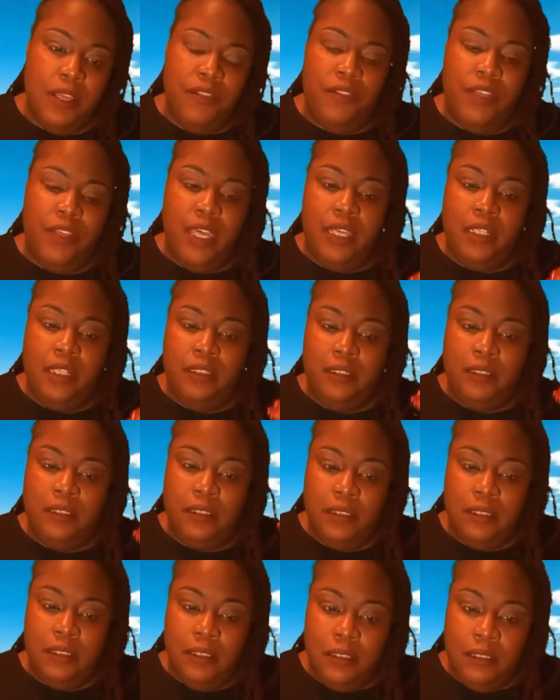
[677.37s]

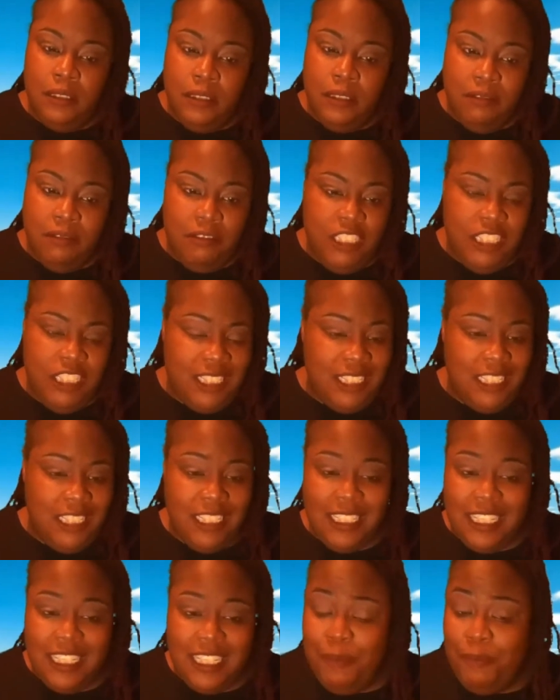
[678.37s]
then
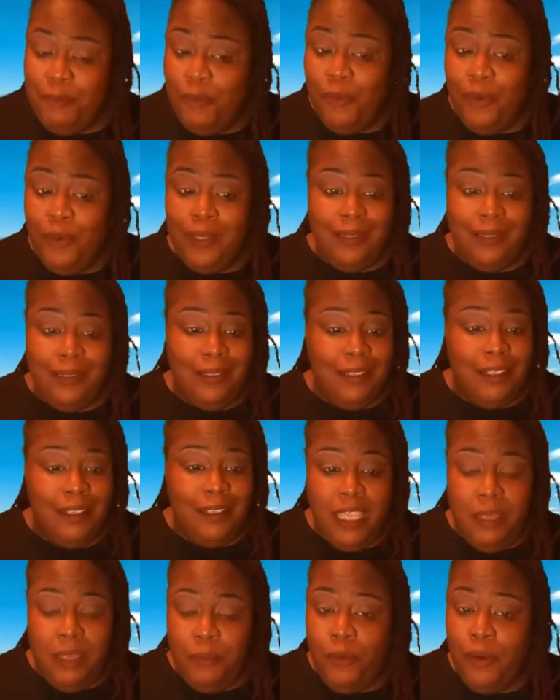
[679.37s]
just keep on
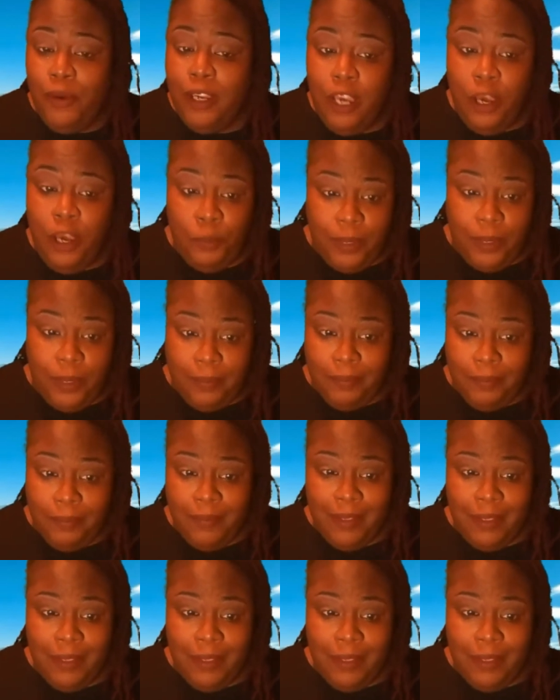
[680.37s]
going.